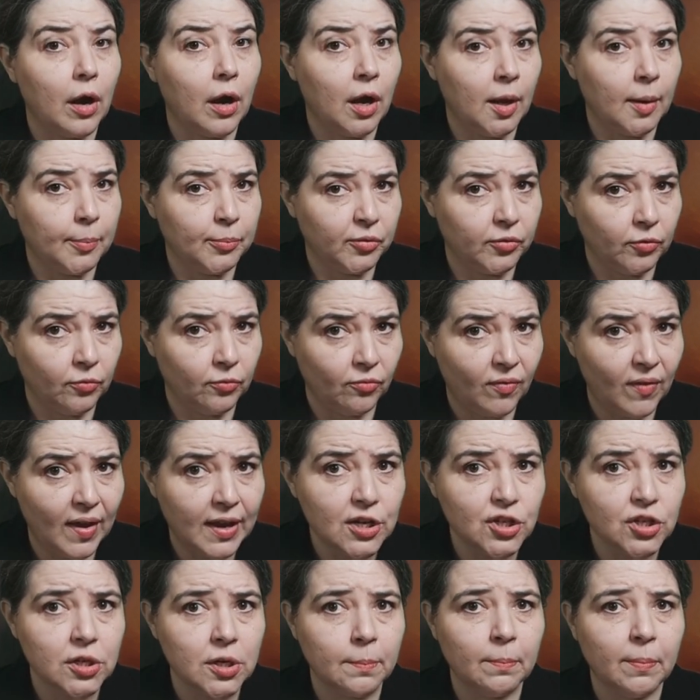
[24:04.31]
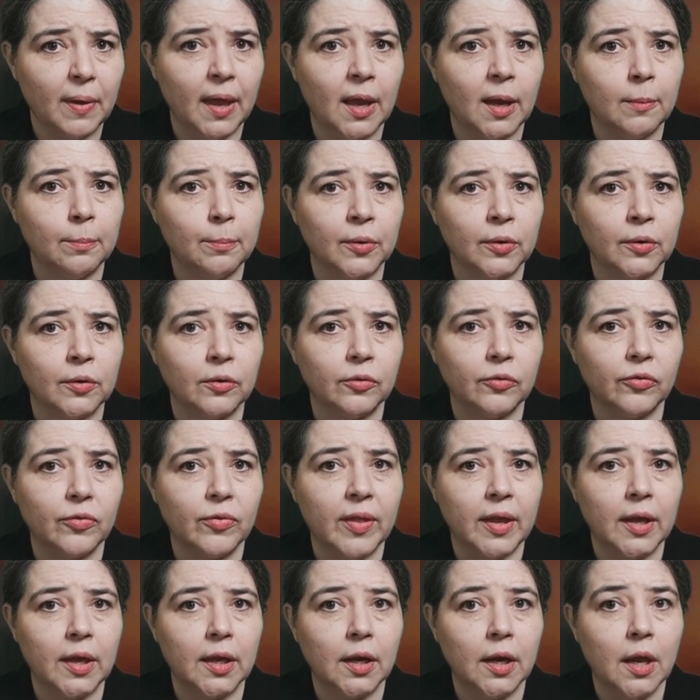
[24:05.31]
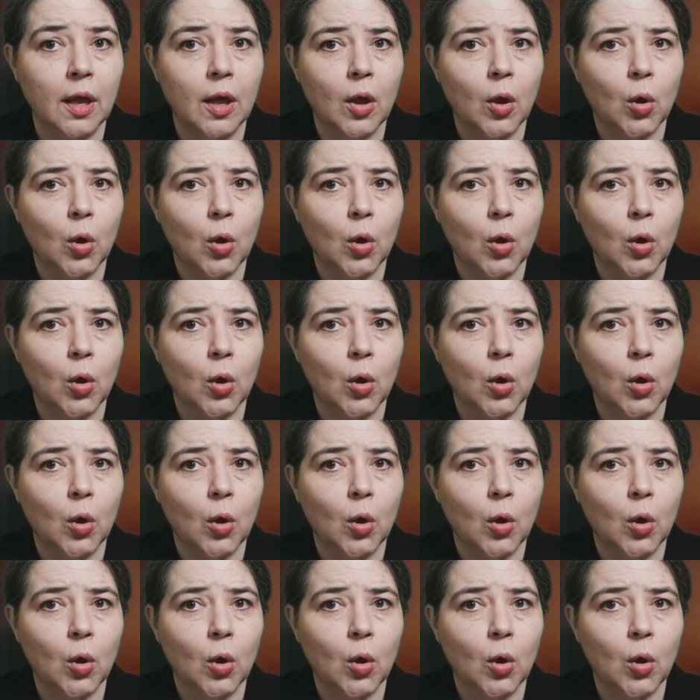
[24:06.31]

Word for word: observation papers that